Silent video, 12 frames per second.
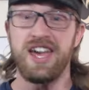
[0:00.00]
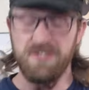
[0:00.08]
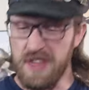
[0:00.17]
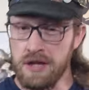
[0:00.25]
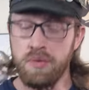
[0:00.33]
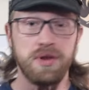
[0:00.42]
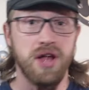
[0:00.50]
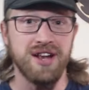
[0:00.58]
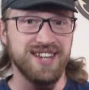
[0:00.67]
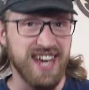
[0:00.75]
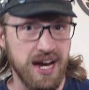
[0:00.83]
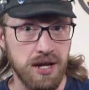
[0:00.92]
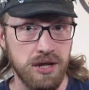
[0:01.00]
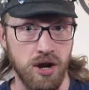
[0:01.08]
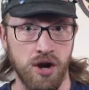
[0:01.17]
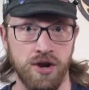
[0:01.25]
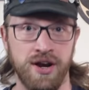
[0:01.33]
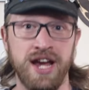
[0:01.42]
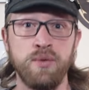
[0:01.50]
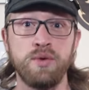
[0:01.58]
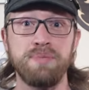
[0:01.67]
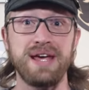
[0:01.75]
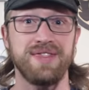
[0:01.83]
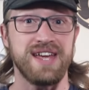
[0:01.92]
If this was on Kickstarter, it
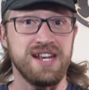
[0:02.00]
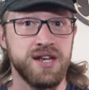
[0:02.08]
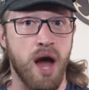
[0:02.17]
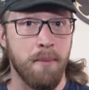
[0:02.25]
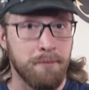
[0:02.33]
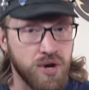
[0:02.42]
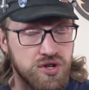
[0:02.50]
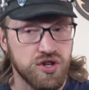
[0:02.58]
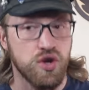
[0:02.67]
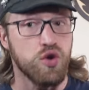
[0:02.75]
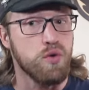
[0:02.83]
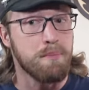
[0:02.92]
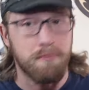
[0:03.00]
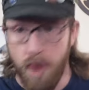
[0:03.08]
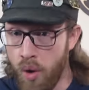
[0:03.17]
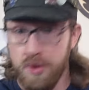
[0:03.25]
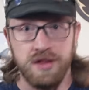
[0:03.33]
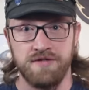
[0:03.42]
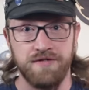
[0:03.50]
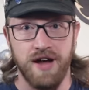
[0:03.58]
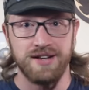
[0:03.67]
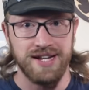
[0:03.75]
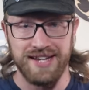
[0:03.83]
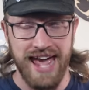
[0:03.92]
would be the number two most
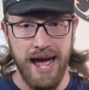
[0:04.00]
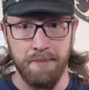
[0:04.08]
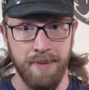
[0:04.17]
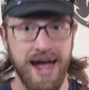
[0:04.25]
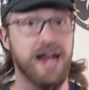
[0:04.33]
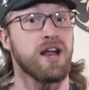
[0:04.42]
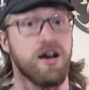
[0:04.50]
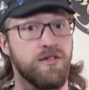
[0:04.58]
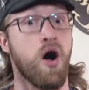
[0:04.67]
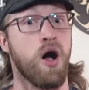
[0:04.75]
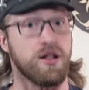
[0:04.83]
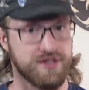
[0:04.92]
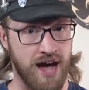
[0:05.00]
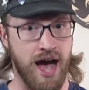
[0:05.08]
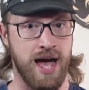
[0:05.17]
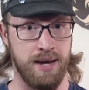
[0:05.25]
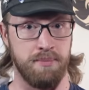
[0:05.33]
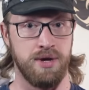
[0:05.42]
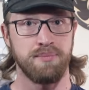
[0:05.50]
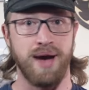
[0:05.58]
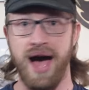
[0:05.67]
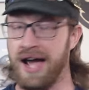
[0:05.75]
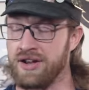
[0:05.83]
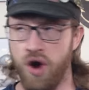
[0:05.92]
funded campaign of all time,
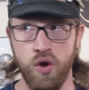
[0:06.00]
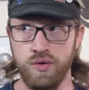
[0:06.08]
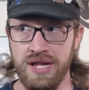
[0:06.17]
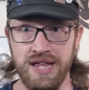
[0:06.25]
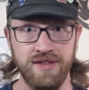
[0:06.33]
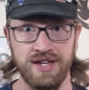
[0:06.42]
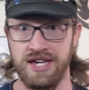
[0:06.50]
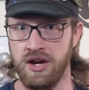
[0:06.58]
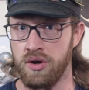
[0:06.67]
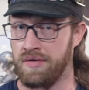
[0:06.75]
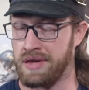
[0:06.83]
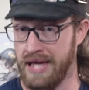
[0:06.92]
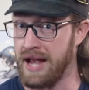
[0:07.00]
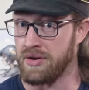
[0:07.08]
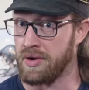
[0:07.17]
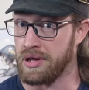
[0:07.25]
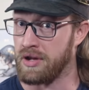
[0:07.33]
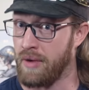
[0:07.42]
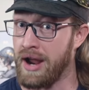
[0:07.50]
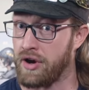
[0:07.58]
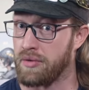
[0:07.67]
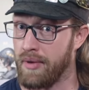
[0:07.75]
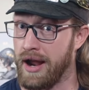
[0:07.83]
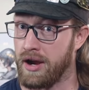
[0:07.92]
behind only the Year of Sanderson
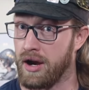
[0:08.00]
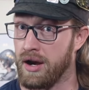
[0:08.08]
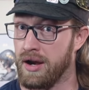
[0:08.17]
Recordbreaker.